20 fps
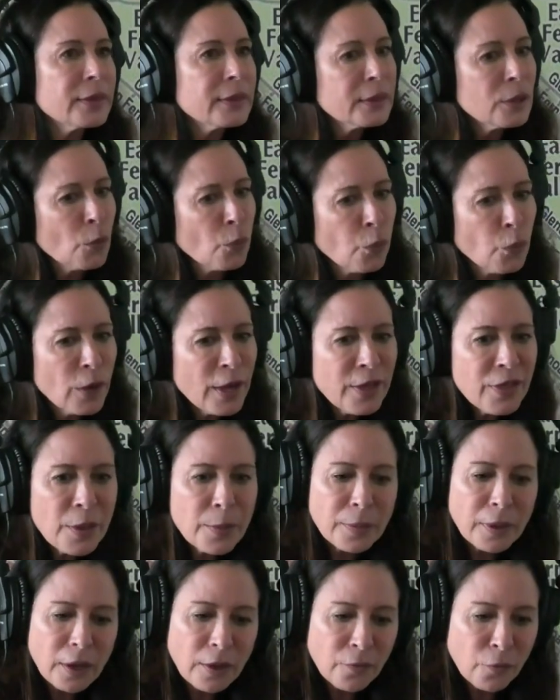the
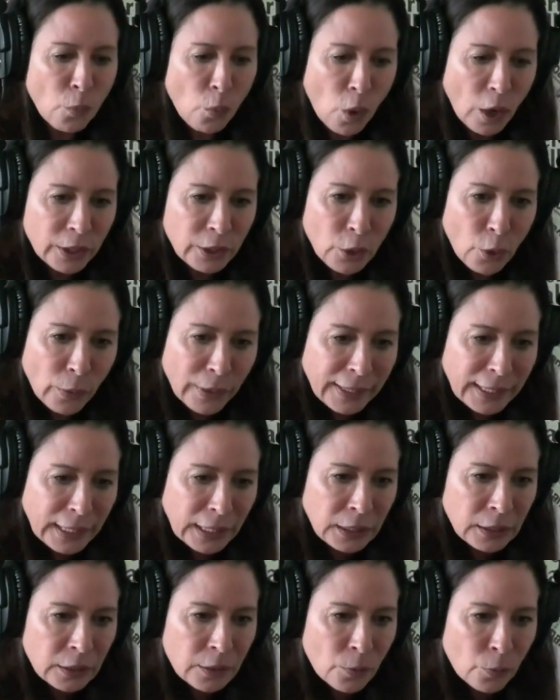rhythm of one going
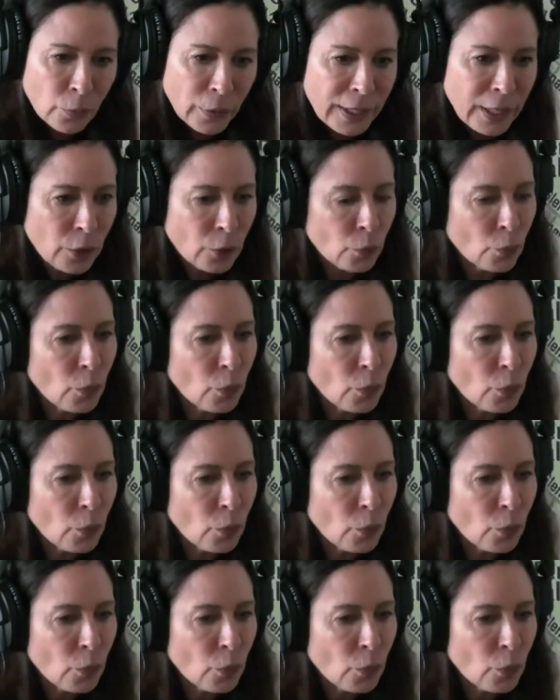in the rear